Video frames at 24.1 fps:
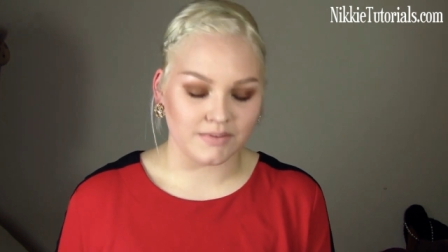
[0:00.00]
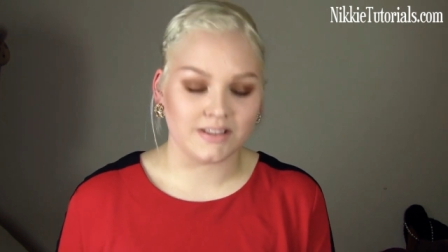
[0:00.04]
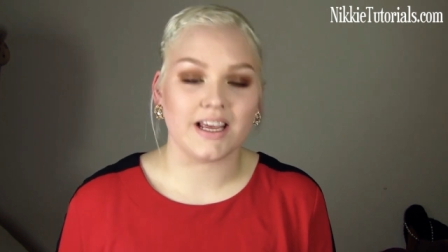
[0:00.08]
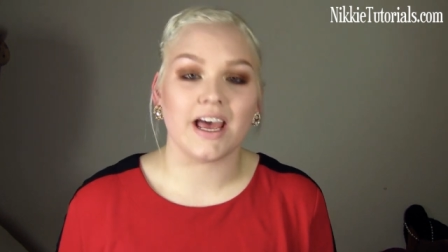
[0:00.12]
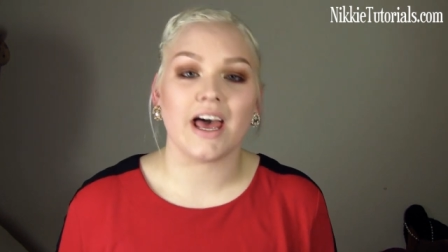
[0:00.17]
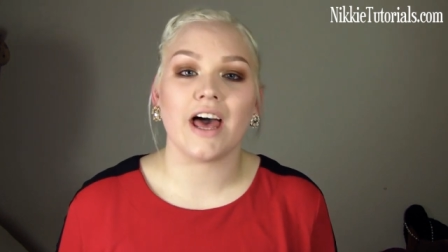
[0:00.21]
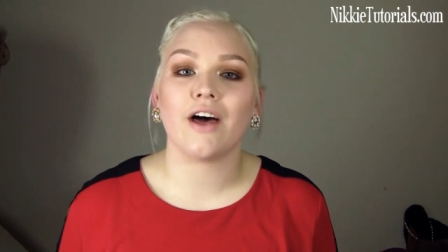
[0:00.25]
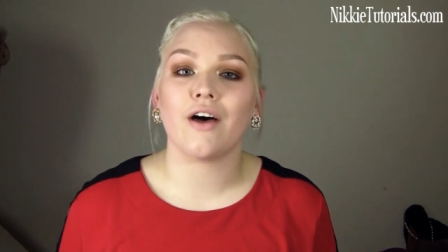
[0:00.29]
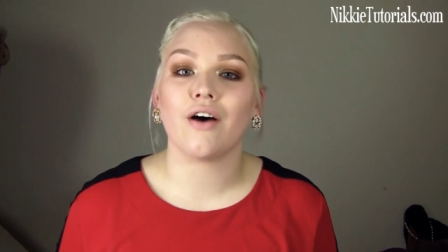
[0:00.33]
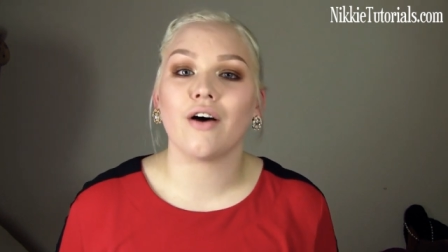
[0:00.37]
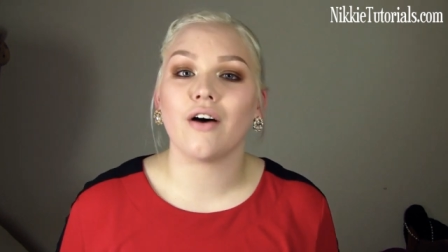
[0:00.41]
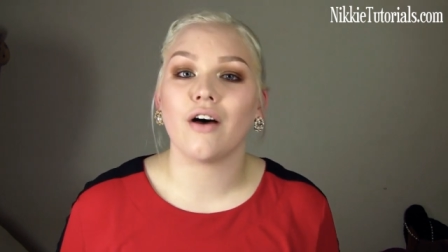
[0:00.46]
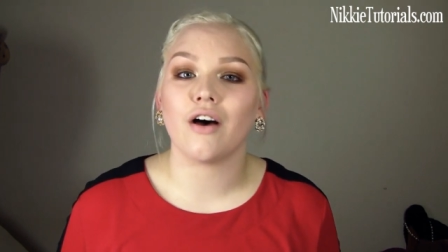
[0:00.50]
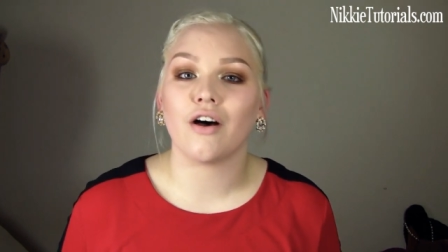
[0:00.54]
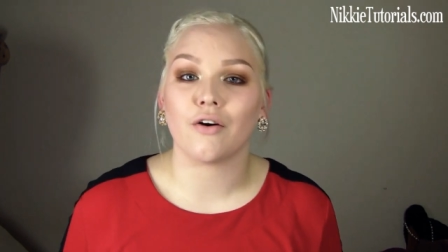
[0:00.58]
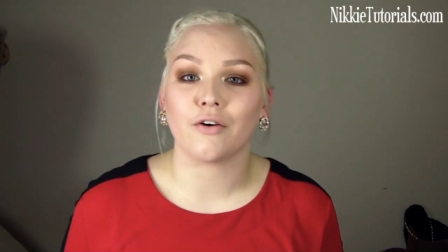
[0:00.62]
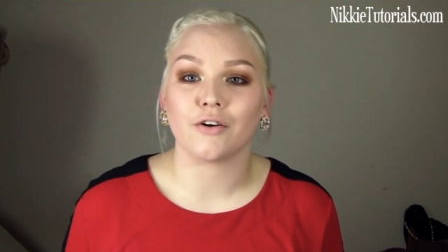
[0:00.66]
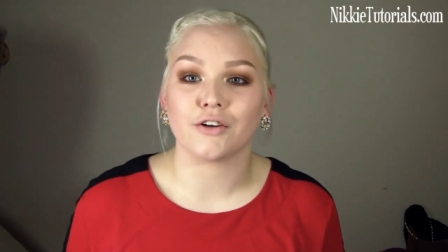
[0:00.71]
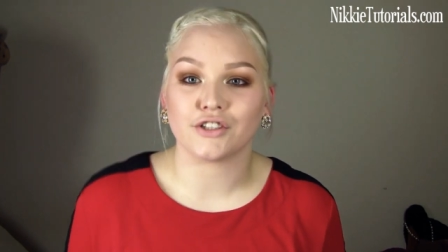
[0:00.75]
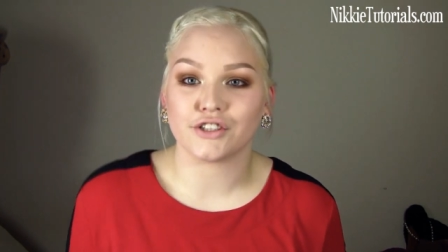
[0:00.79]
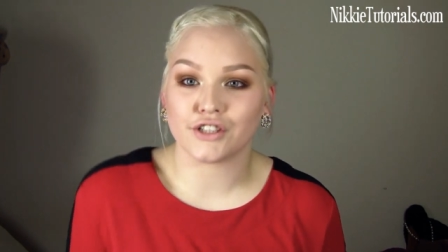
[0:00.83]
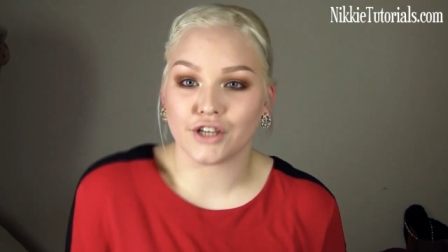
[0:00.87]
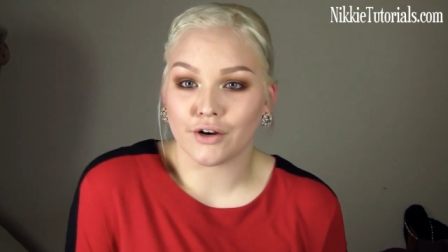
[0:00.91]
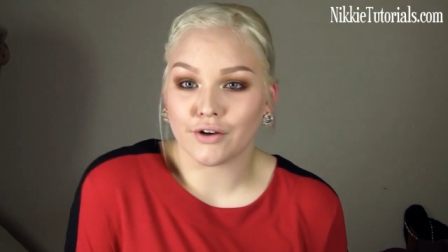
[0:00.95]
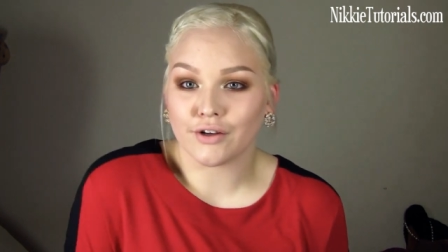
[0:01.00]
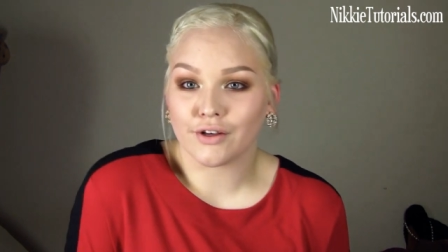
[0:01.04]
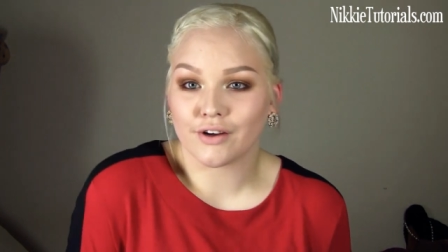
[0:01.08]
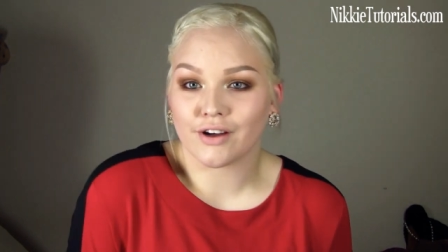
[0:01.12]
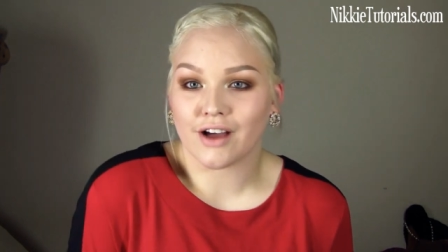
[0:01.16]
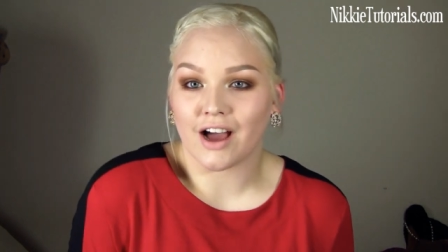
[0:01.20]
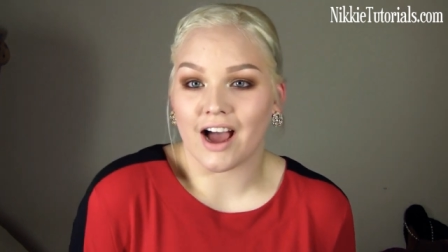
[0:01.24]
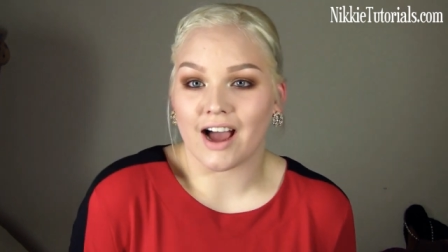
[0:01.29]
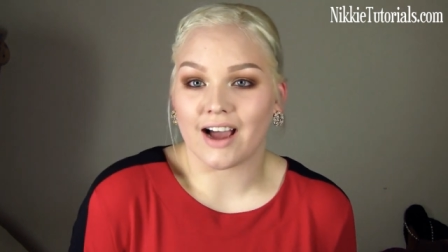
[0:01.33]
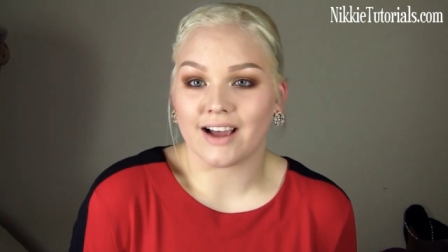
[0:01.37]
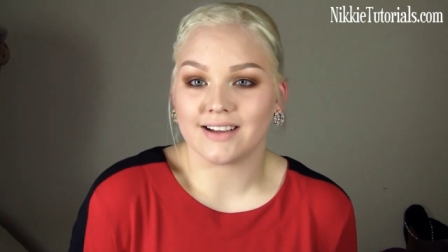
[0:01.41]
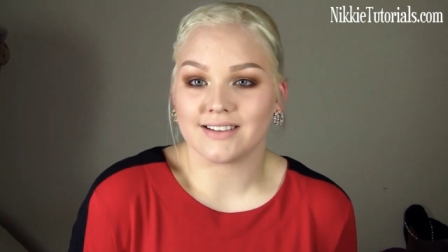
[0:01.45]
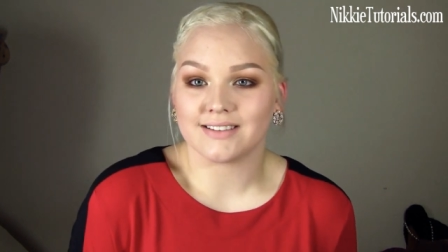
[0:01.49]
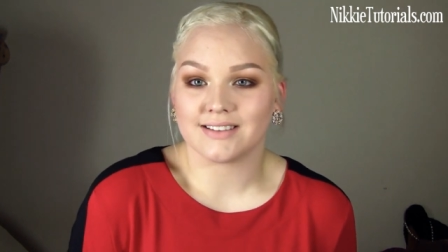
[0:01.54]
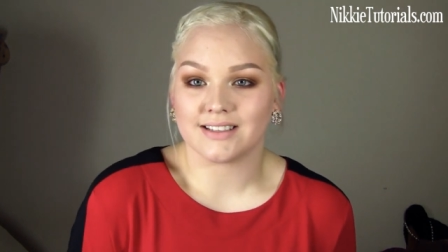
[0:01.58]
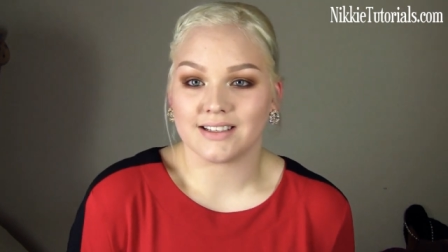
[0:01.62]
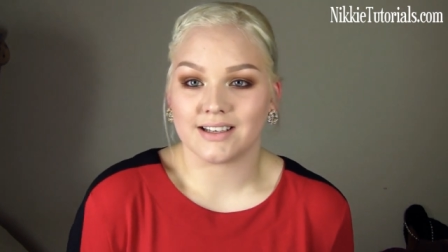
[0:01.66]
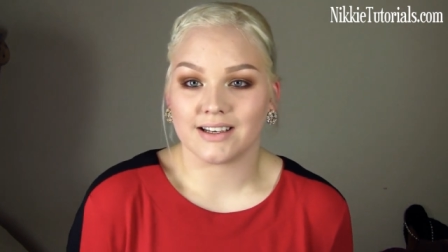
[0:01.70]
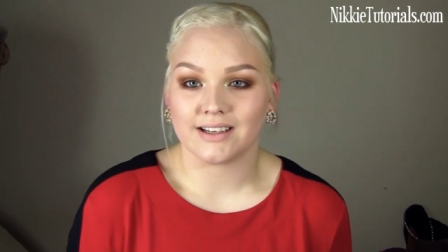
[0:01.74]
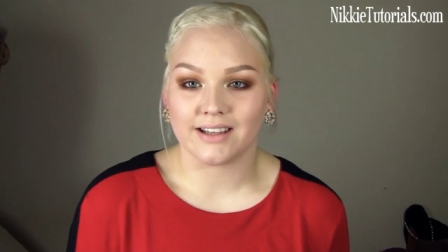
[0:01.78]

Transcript: tell or show you guys in